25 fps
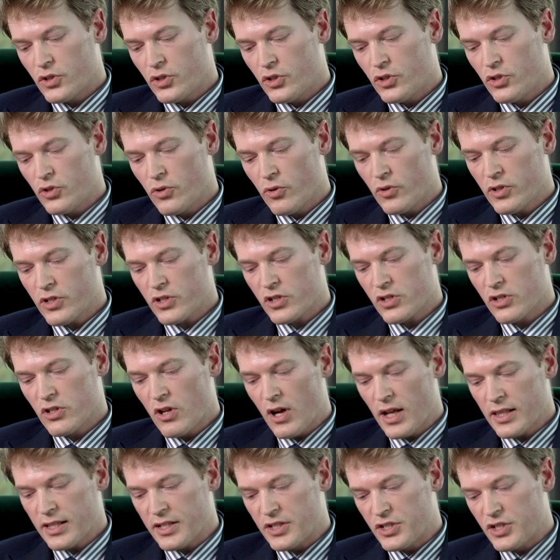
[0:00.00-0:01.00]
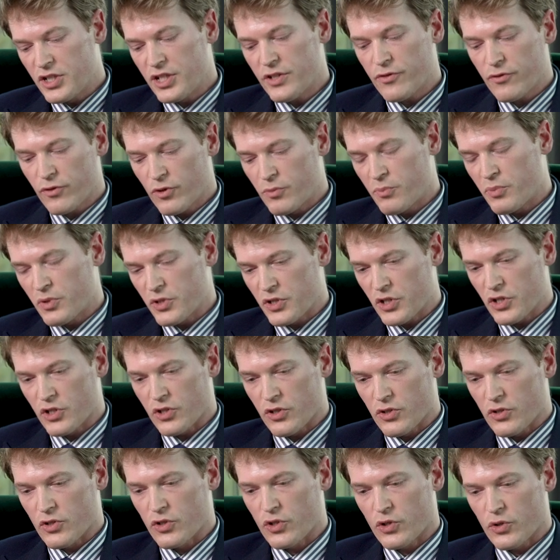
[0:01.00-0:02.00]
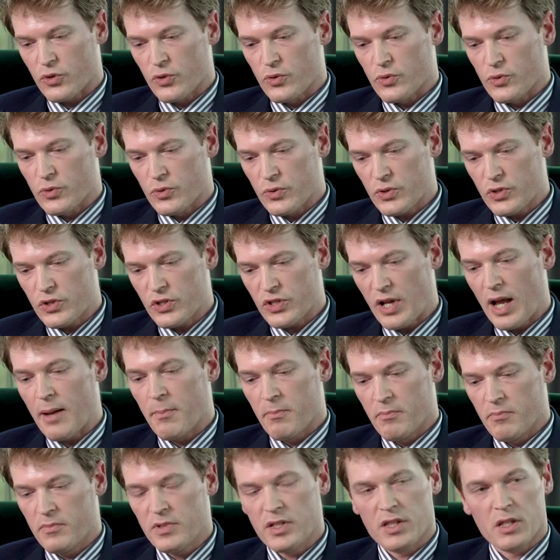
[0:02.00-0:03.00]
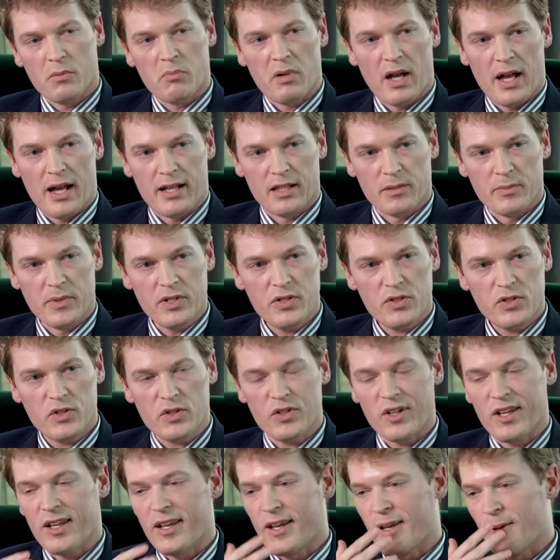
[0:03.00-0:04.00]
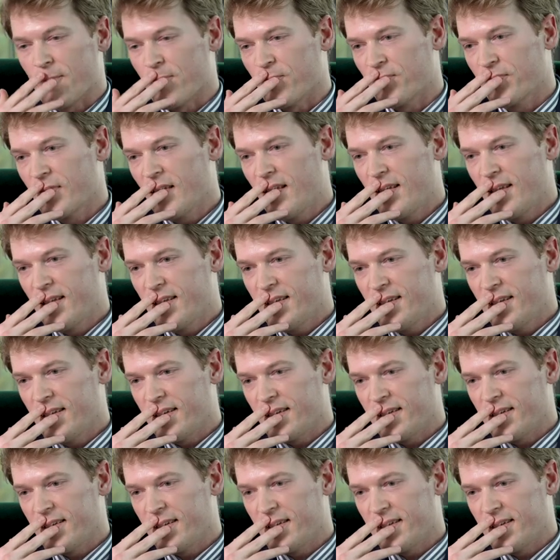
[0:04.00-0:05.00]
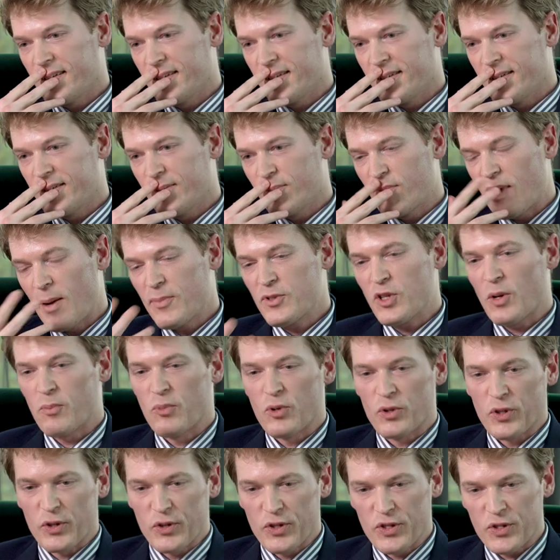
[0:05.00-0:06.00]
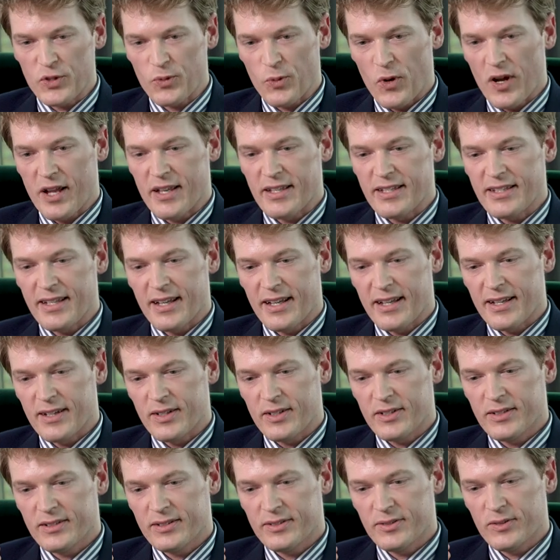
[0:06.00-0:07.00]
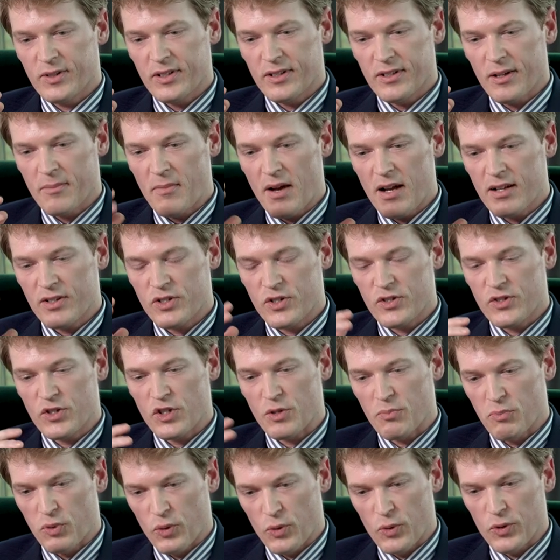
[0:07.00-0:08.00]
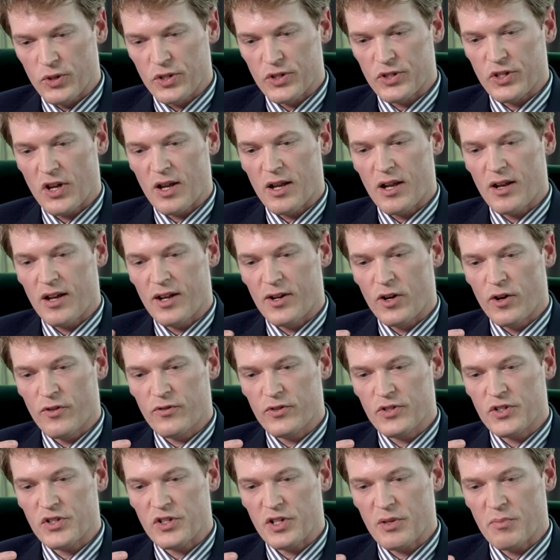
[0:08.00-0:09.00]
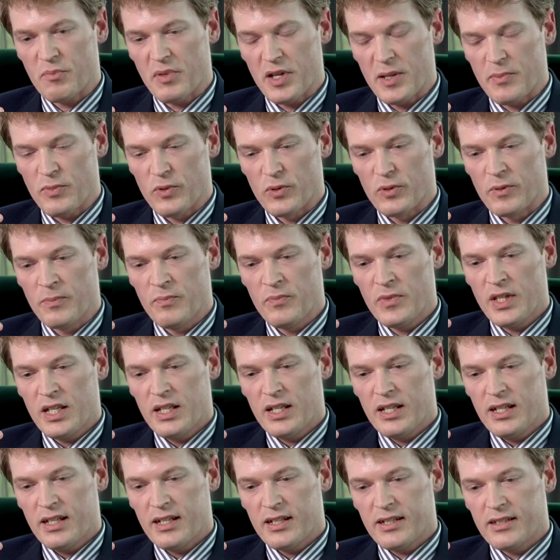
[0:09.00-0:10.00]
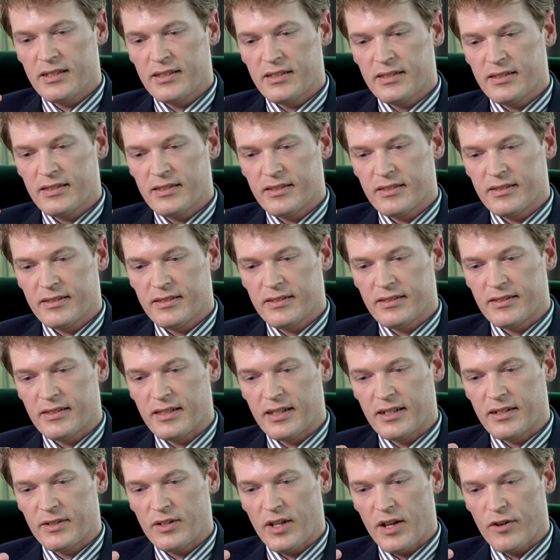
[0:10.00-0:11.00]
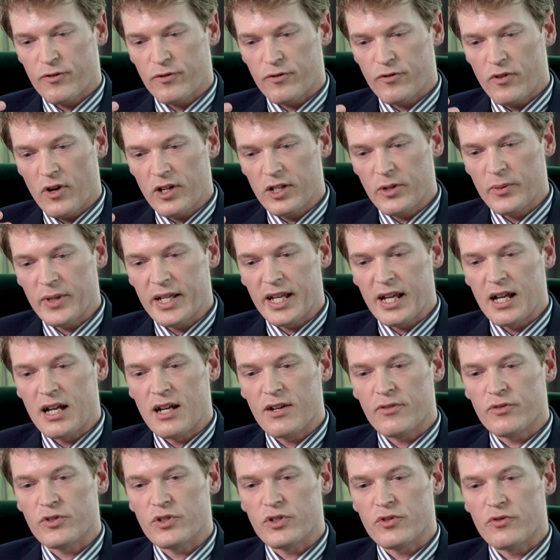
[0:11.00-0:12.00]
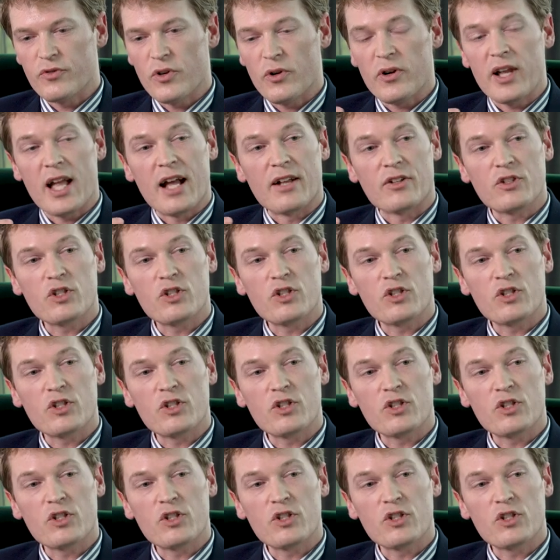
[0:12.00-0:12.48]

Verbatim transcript: you're in a slightly different position to some in the parliament. Um, uh, perhaps I'll put it this way uh, amongst supporters, I, I, often see people uh, that are following after very